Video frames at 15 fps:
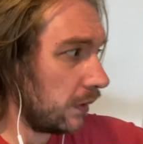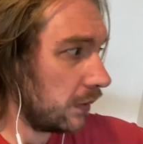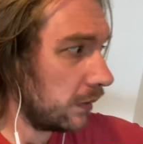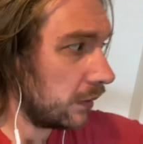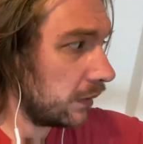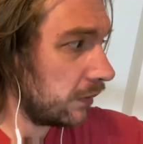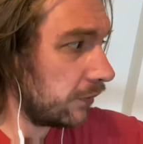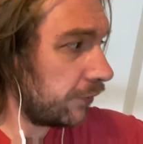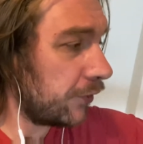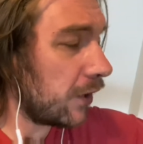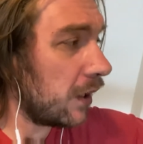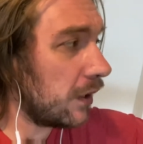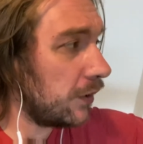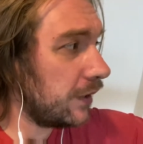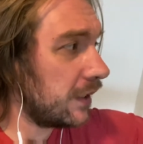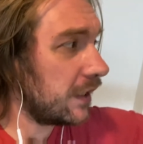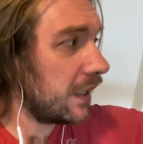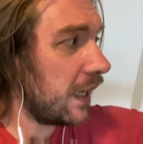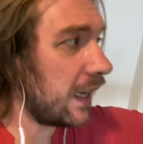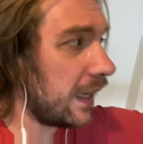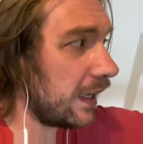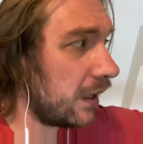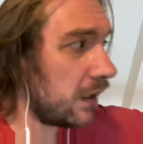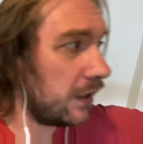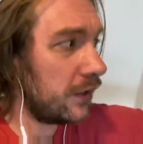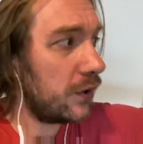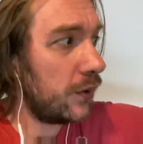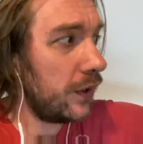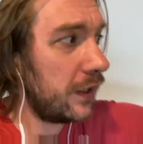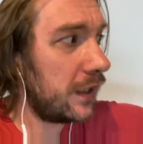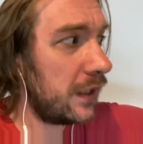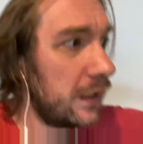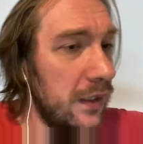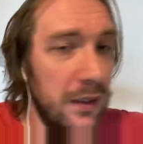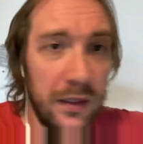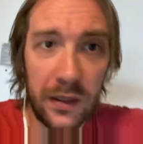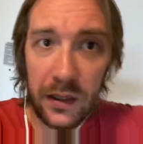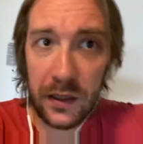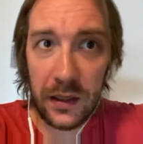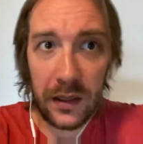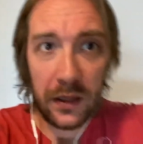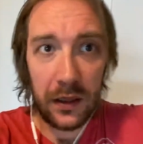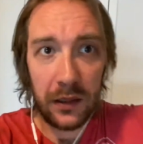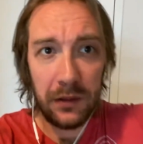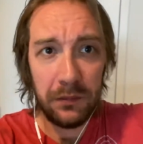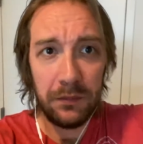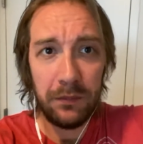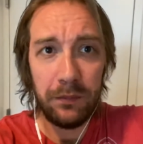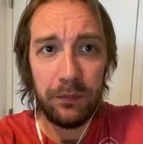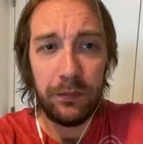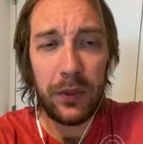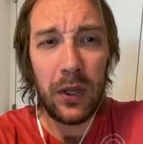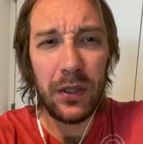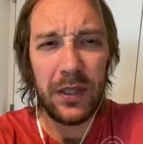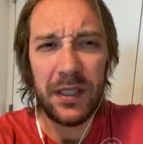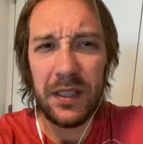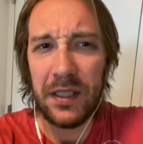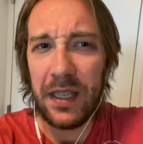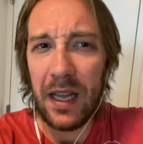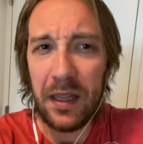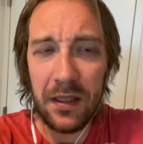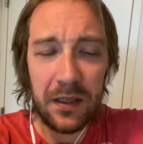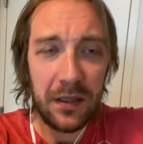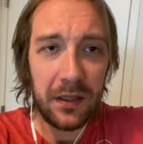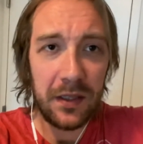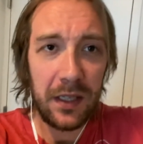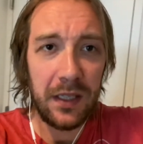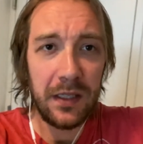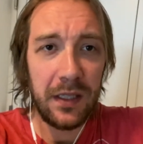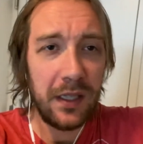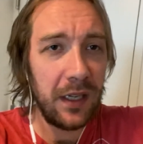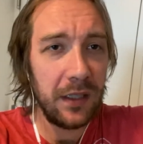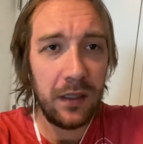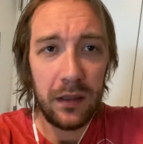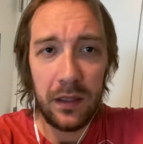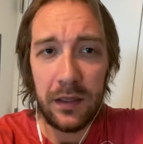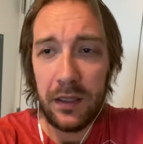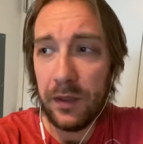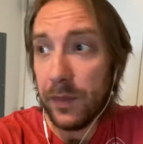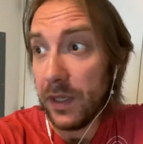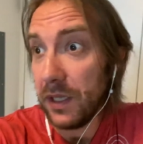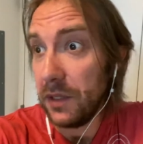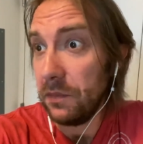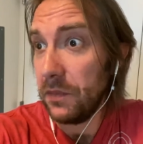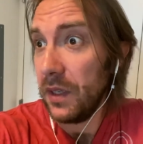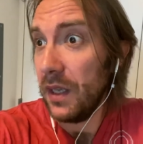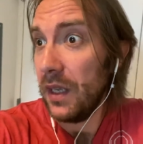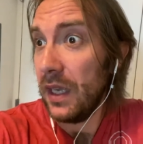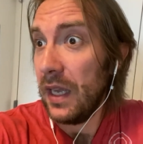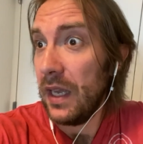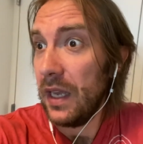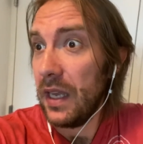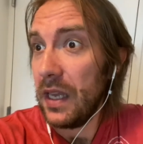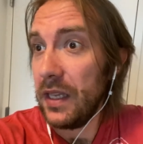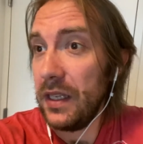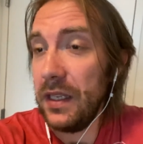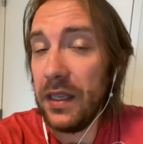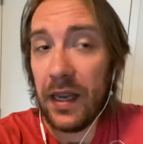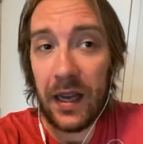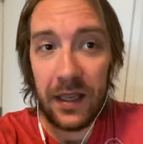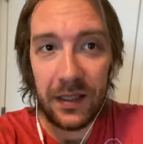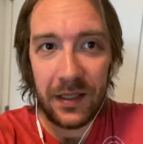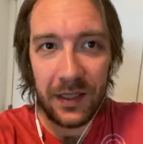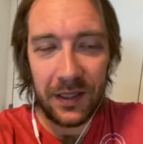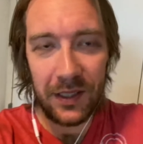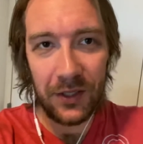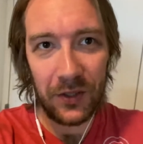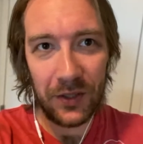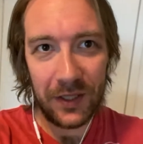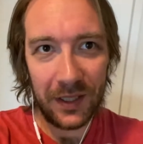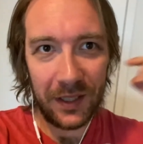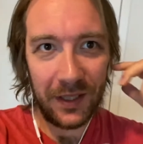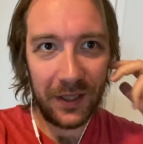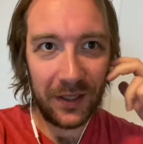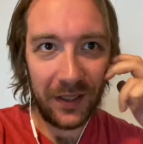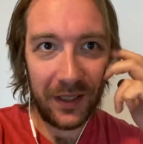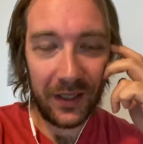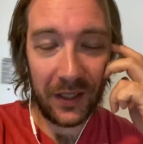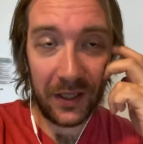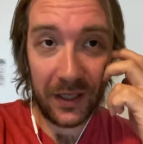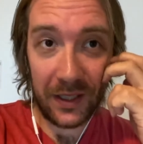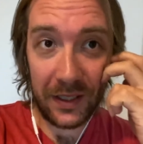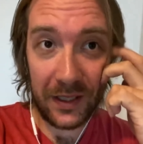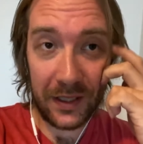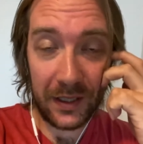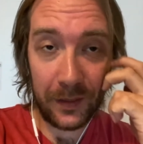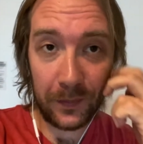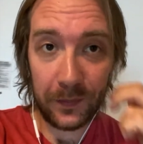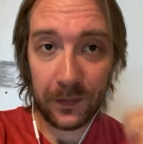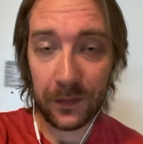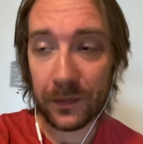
follow this guy on Twitter. Uh, Paul Skallas, aka the Lindy Man, he has this interesting theory on um,